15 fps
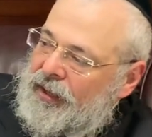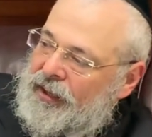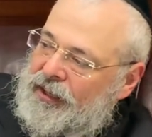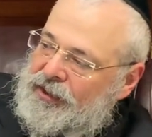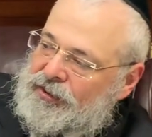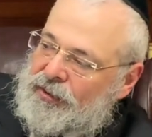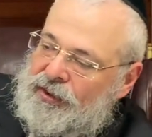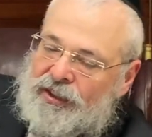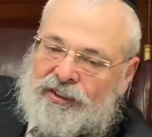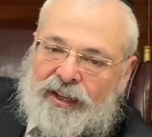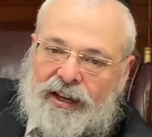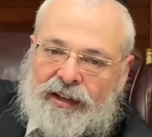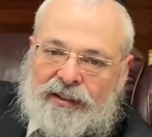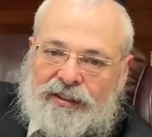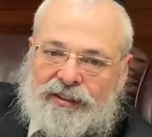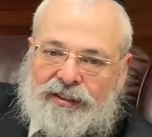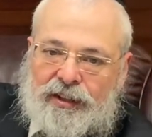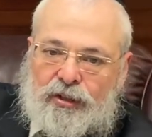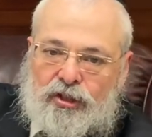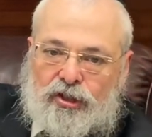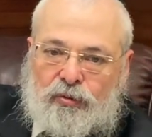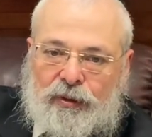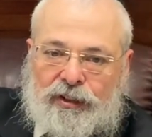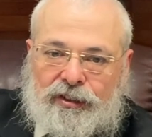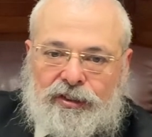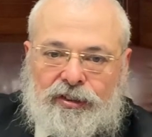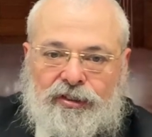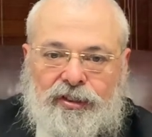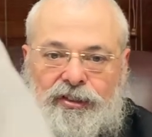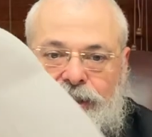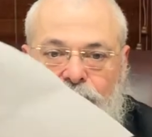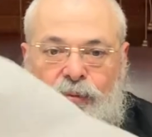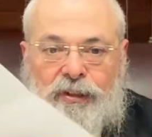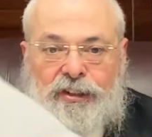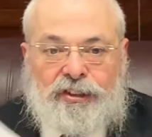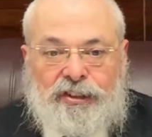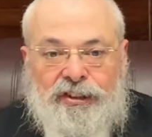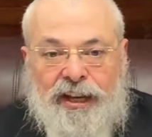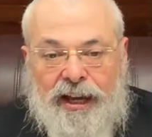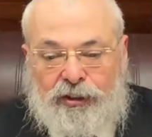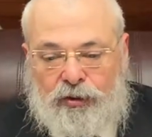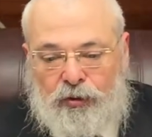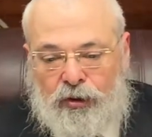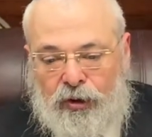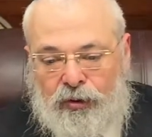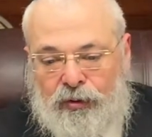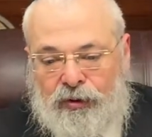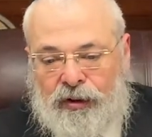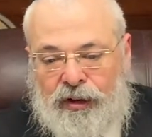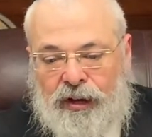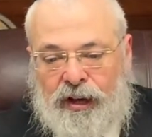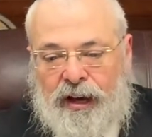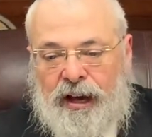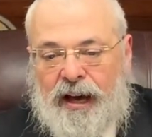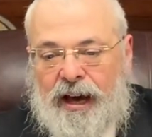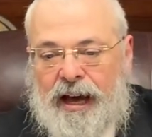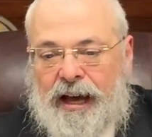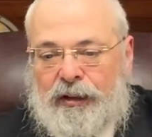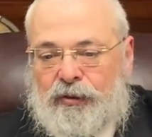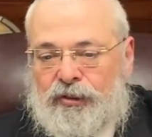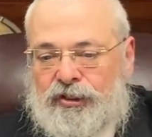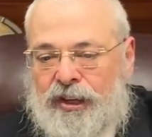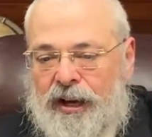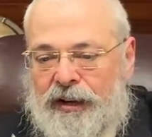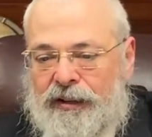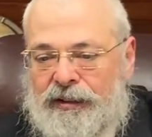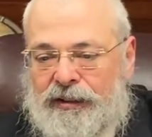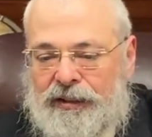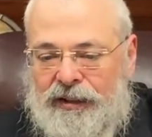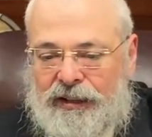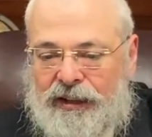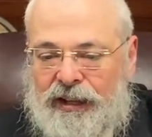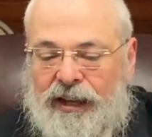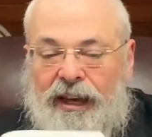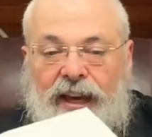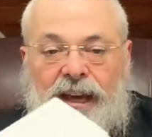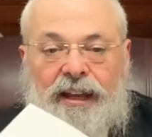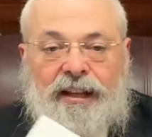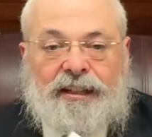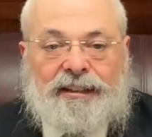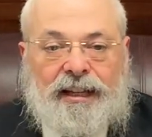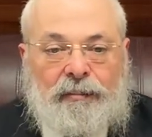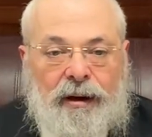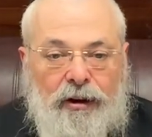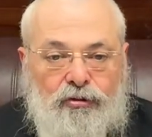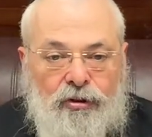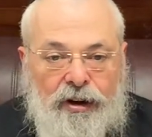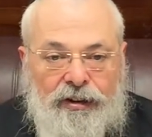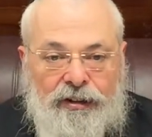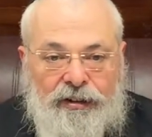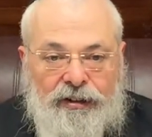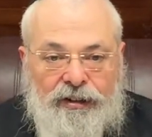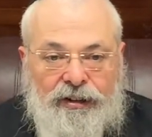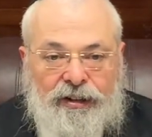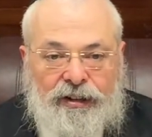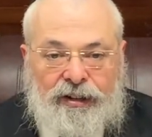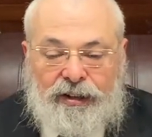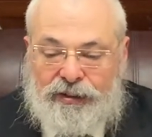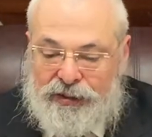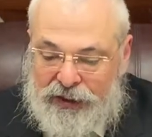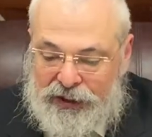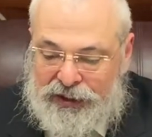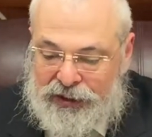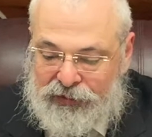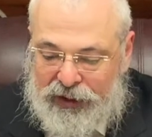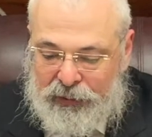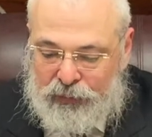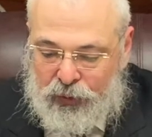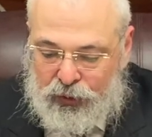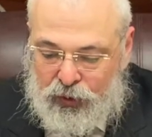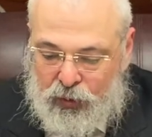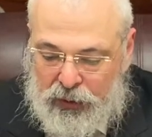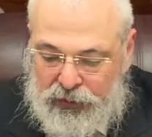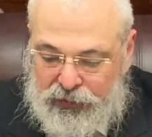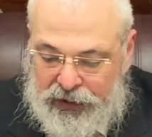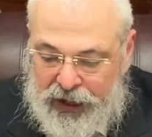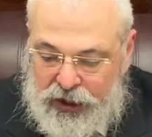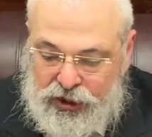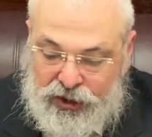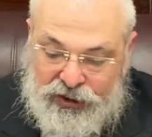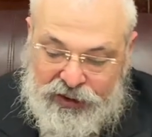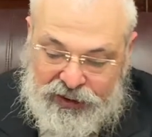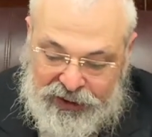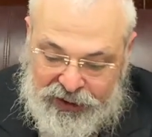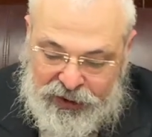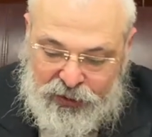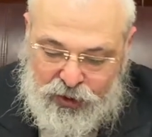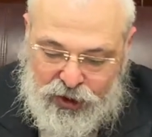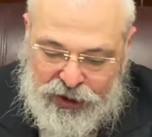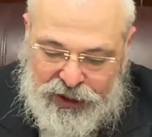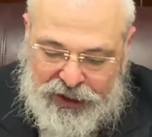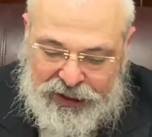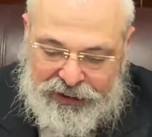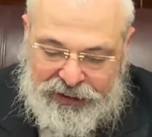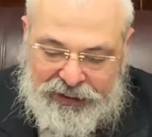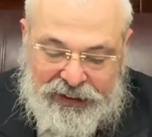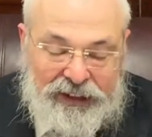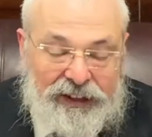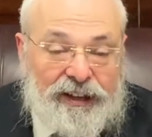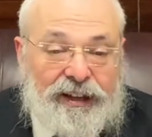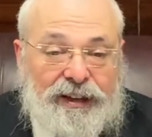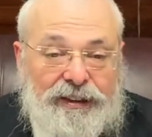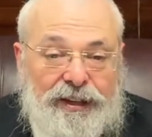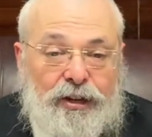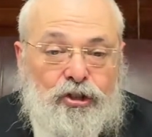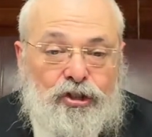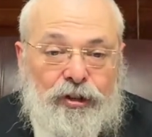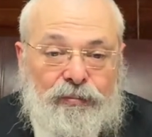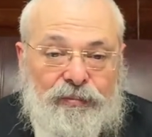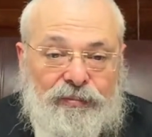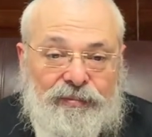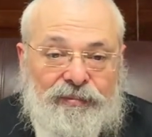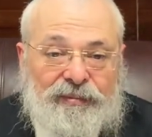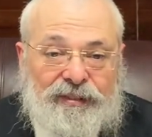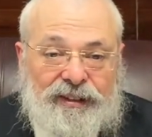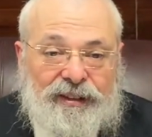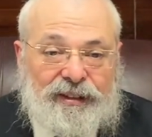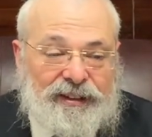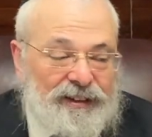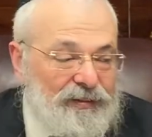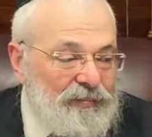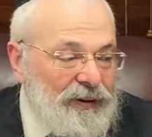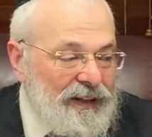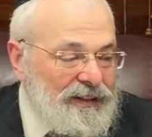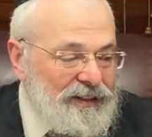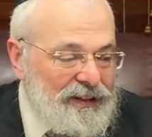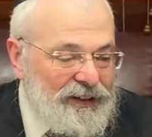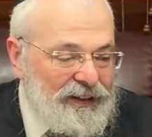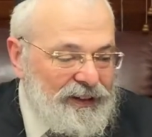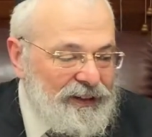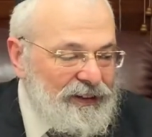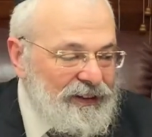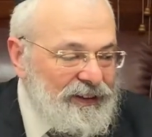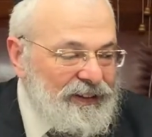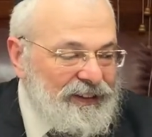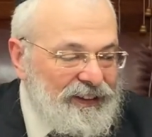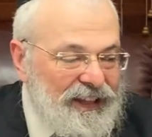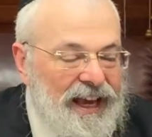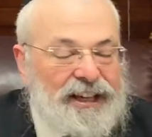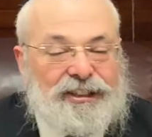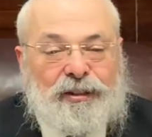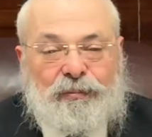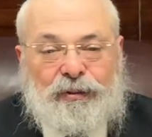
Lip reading: So these are signatures of witnesses. So you see, the witnesses had to know how to sign in the same handwriting. So this is a very important qualification. Usually you can teach them, but there has to be